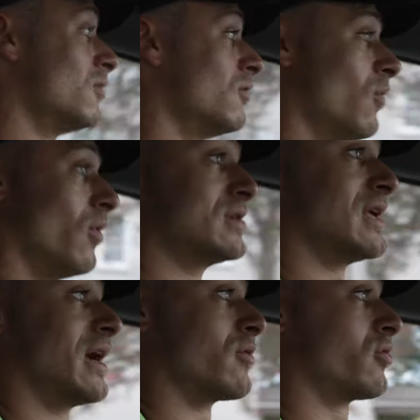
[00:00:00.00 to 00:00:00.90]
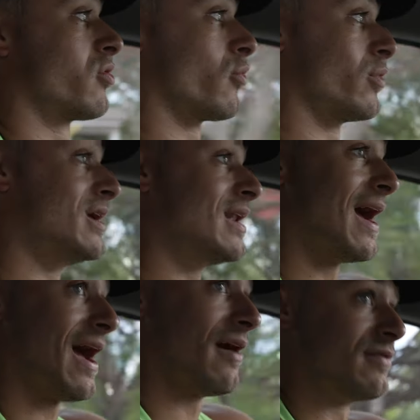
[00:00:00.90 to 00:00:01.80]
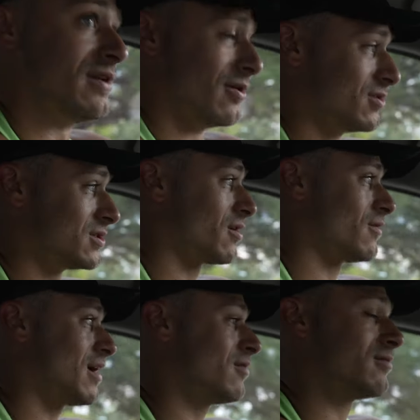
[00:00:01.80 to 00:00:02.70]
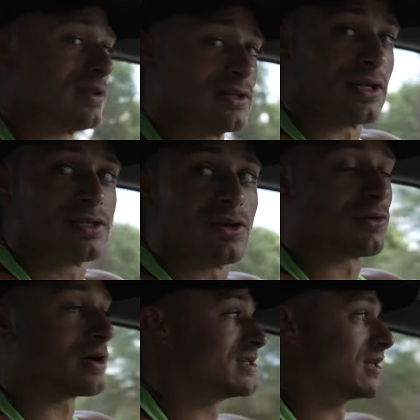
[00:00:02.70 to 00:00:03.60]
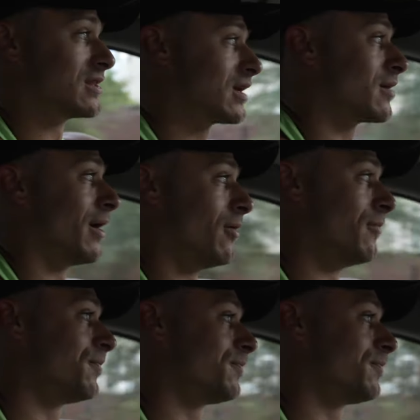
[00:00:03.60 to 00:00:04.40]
was like 3.5 years ago now. I was like, it's so crazy to think about.